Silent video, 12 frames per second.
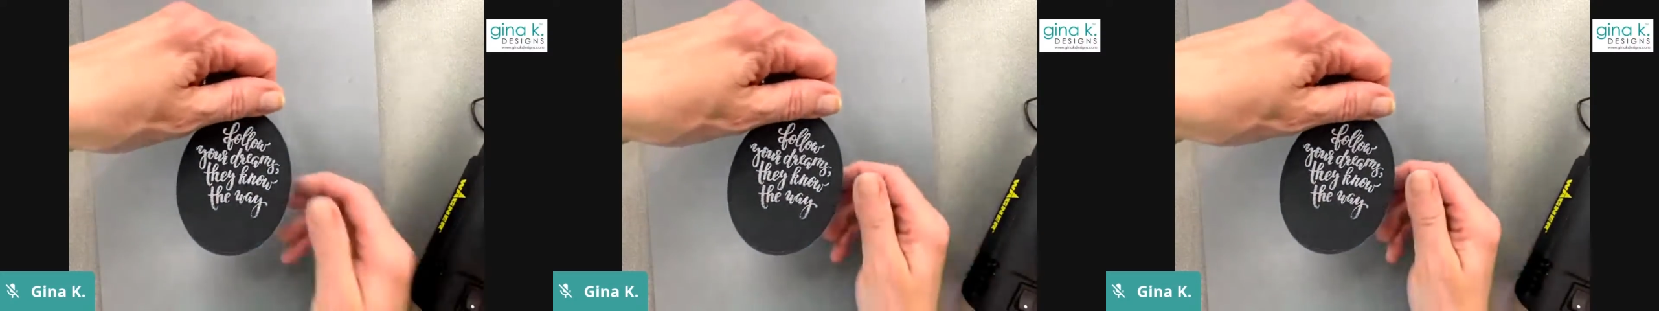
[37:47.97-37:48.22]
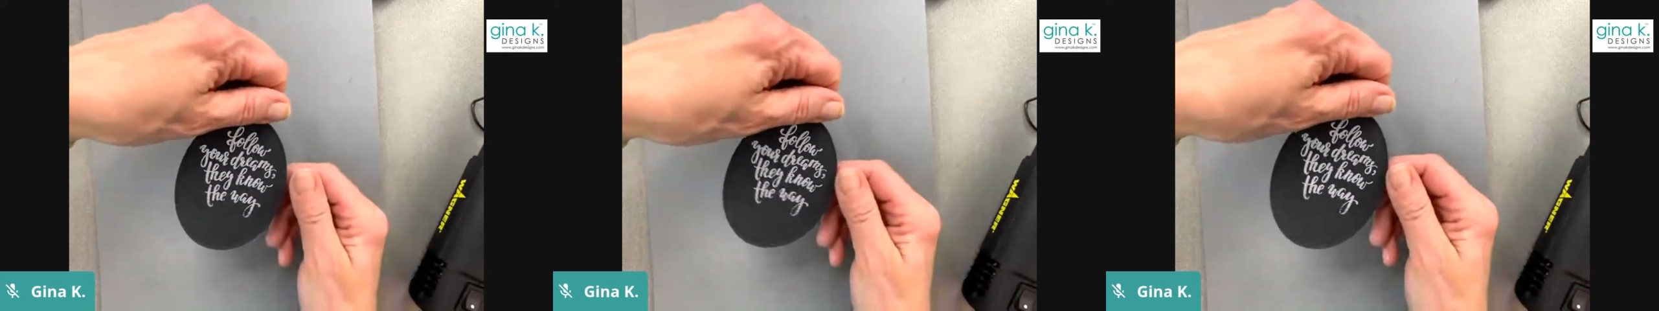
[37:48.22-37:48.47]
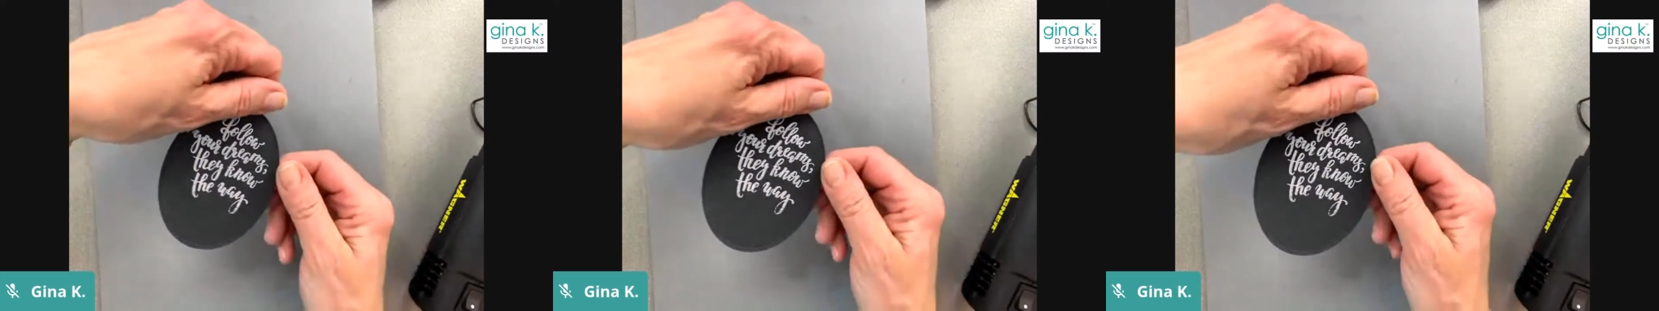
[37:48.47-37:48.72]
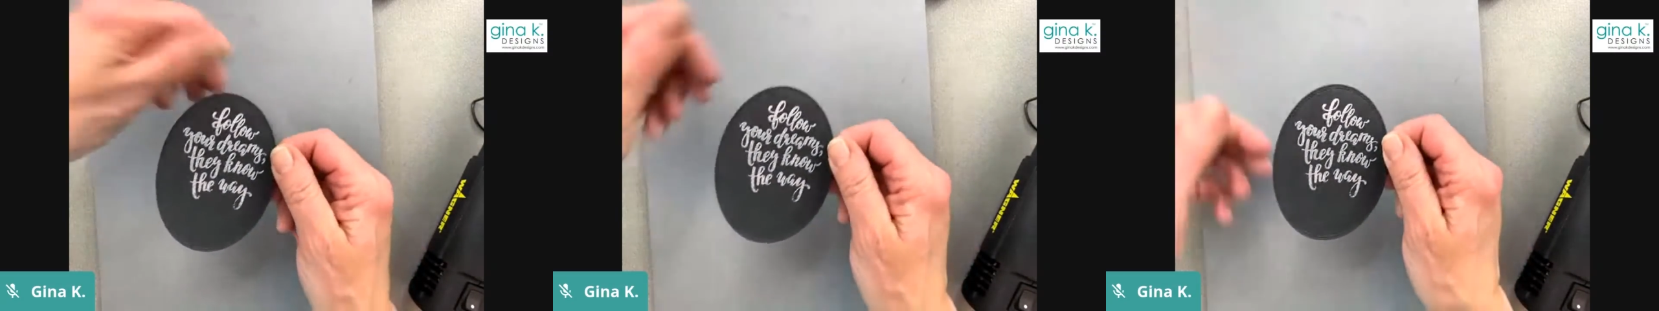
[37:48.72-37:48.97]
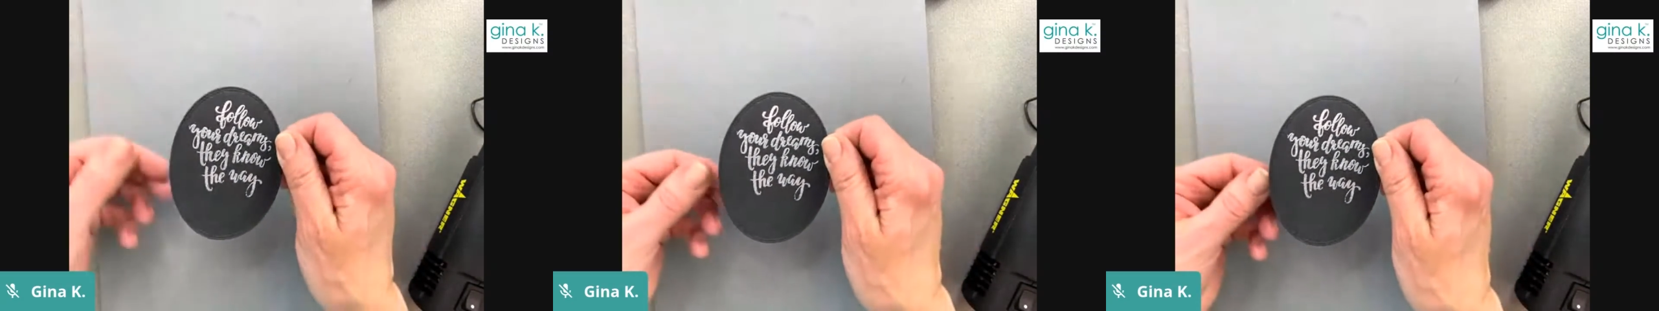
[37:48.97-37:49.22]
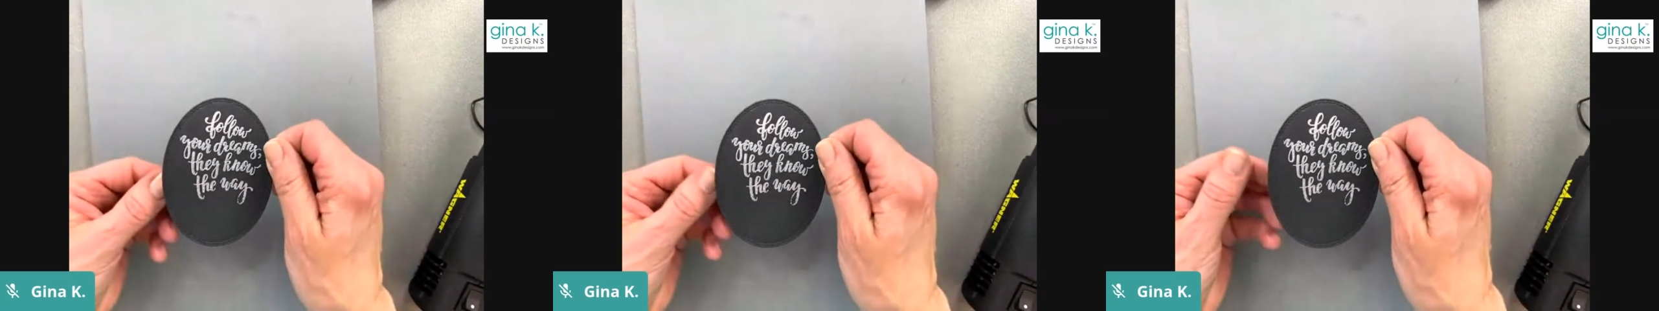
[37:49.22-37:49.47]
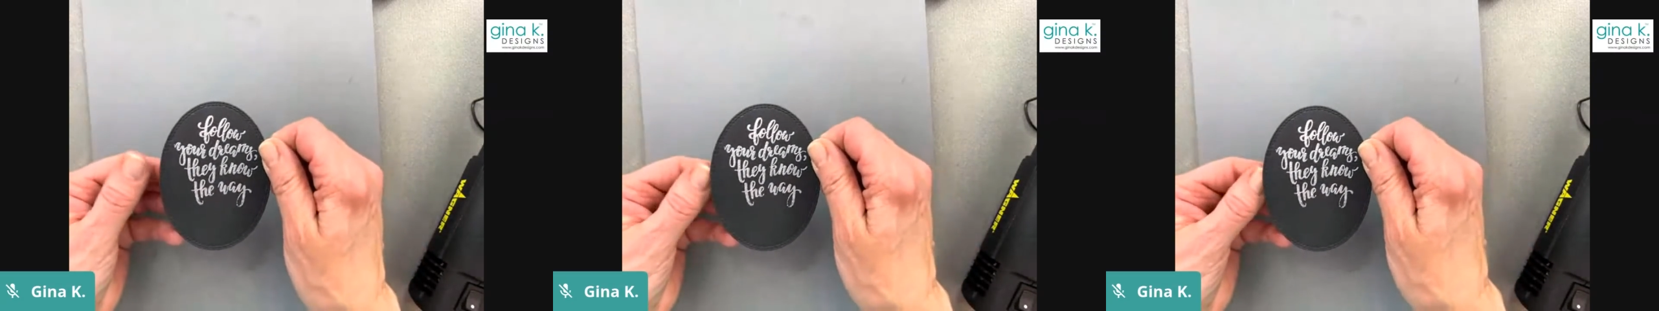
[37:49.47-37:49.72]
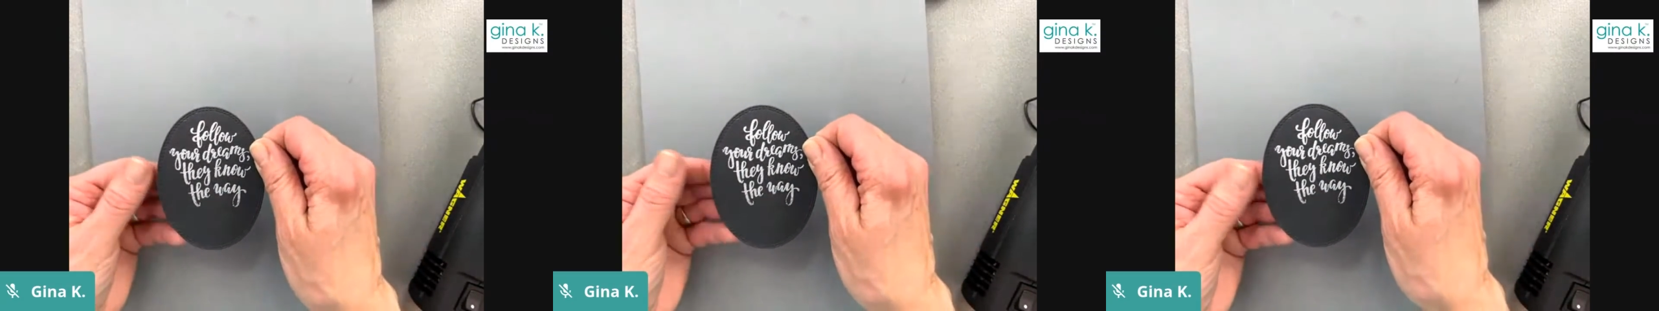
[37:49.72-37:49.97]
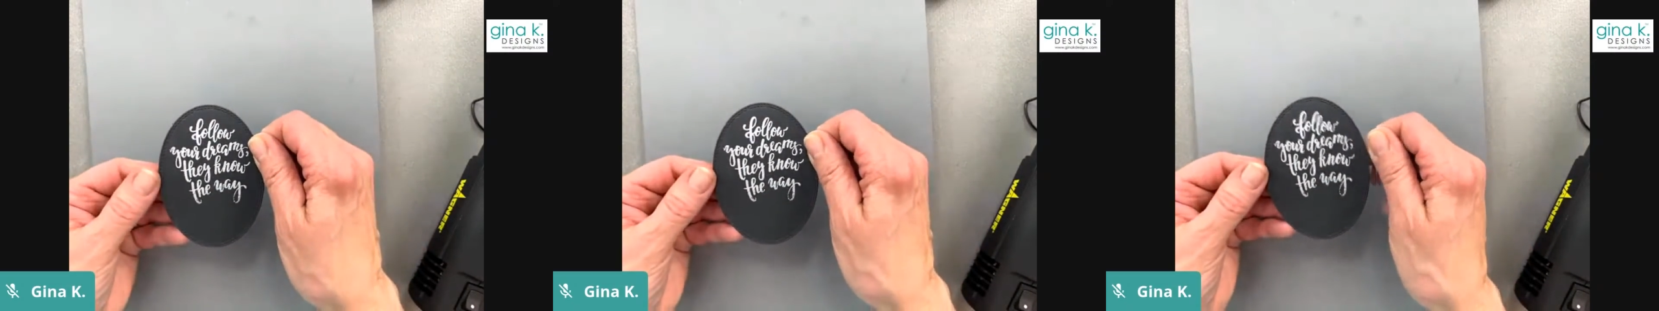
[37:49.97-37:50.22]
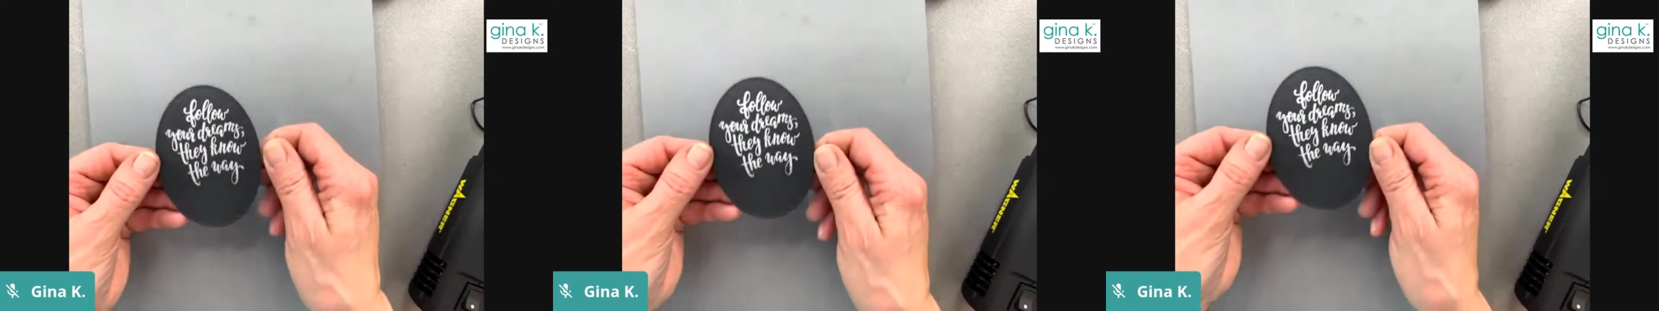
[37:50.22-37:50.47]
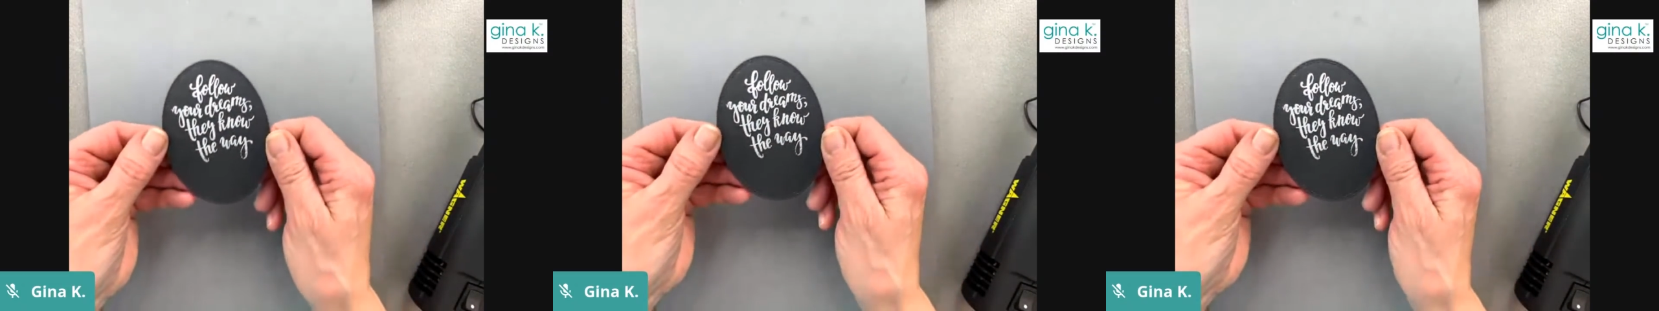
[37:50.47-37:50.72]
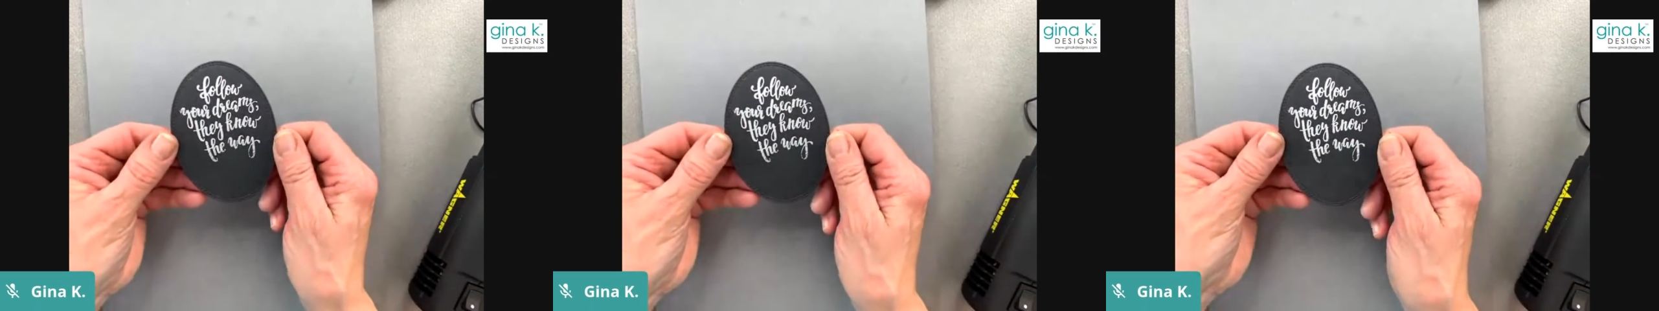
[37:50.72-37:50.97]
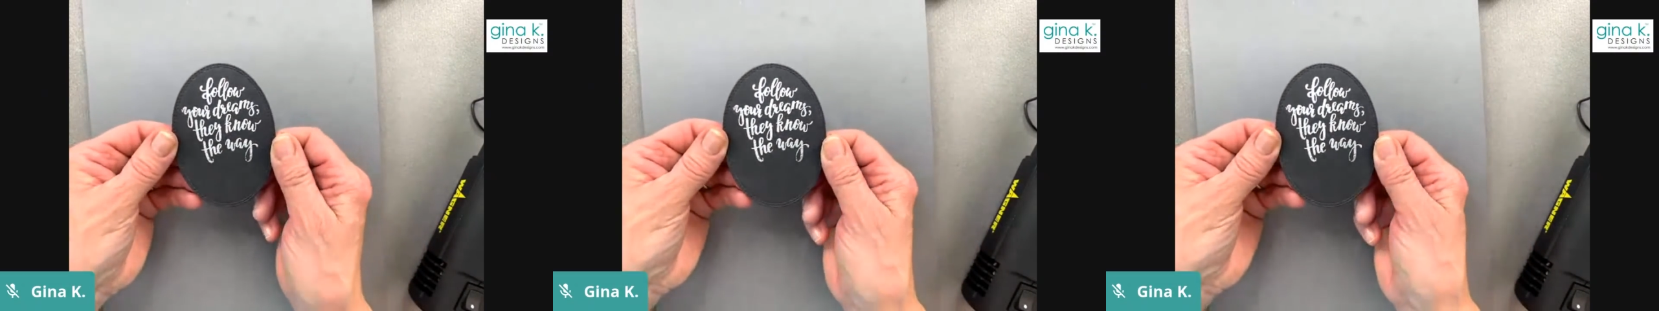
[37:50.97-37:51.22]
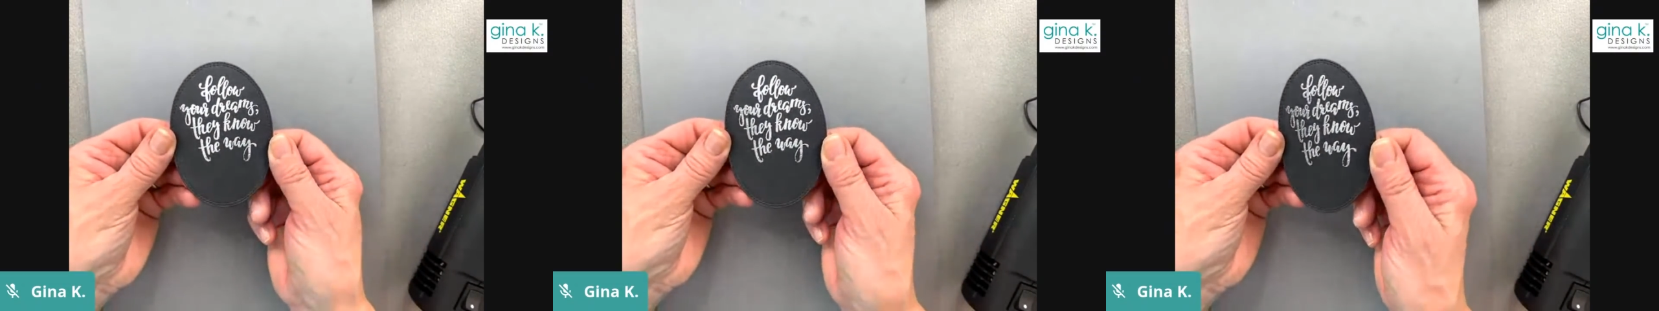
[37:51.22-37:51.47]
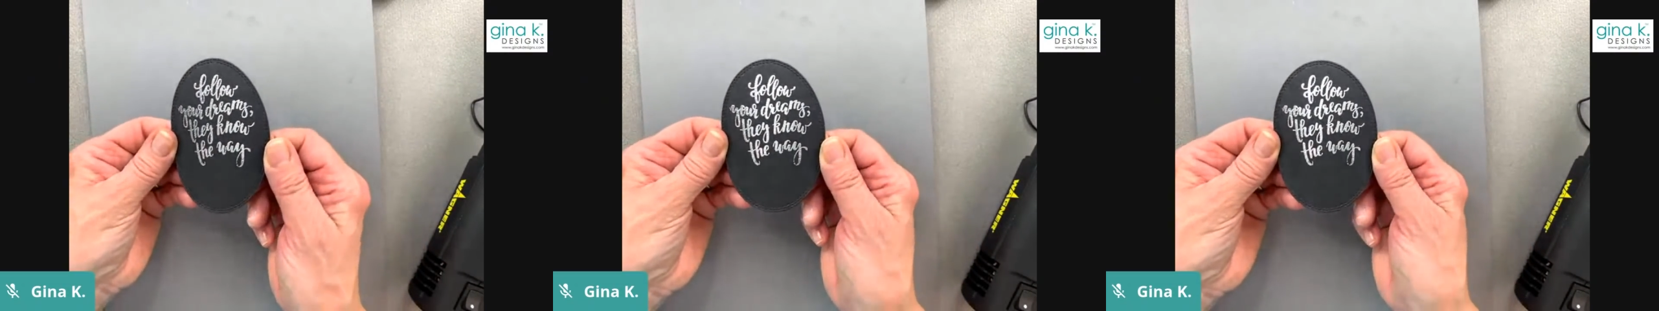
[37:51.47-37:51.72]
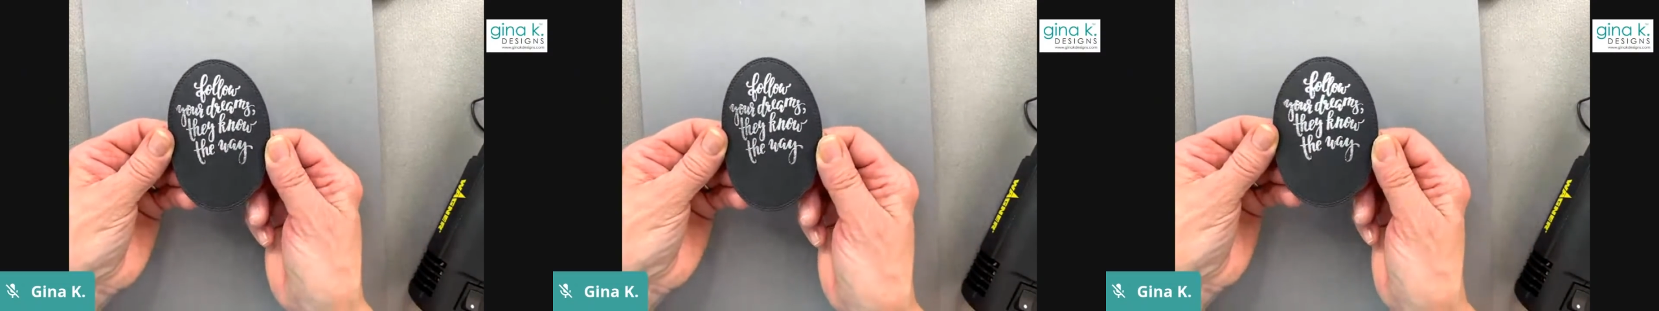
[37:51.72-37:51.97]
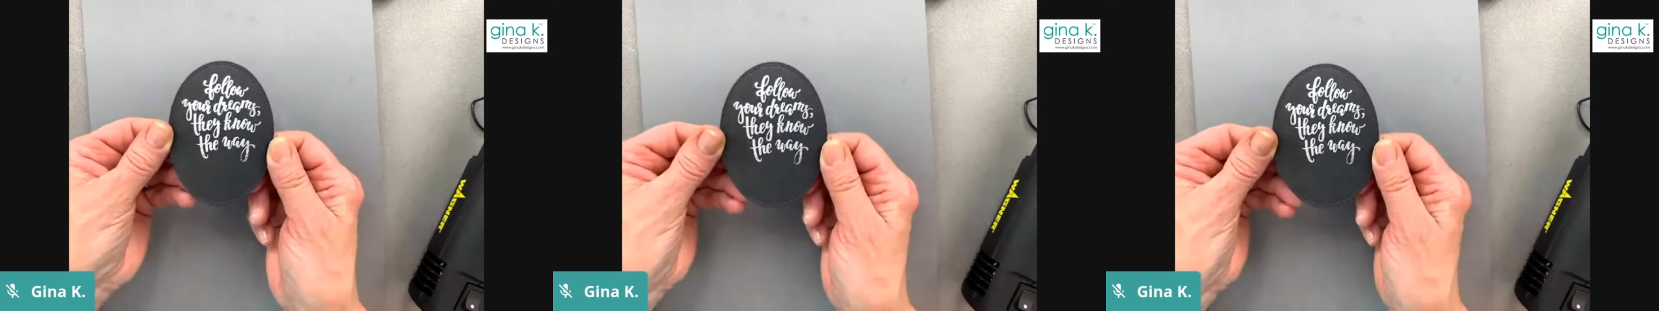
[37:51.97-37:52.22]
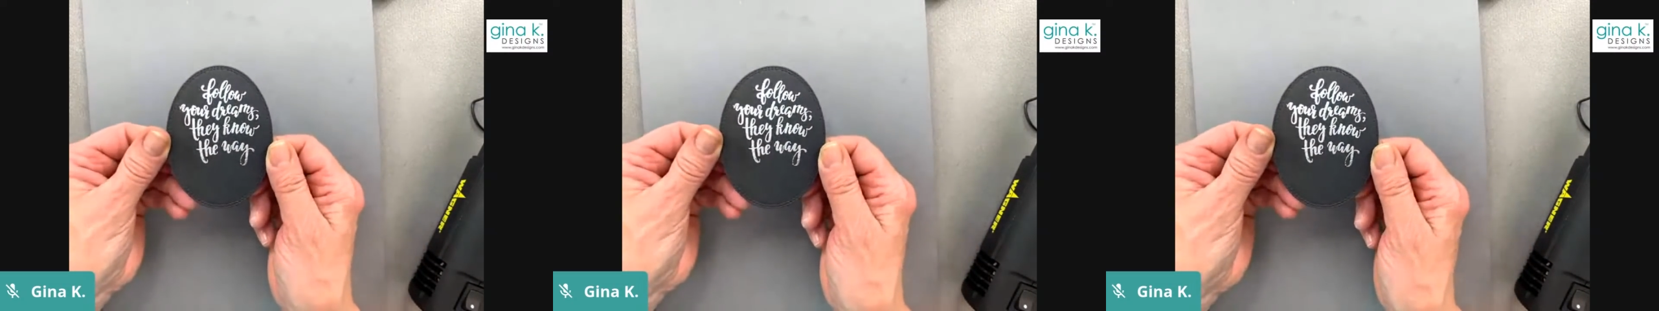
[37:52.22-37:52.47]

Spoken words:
(no speaker visible)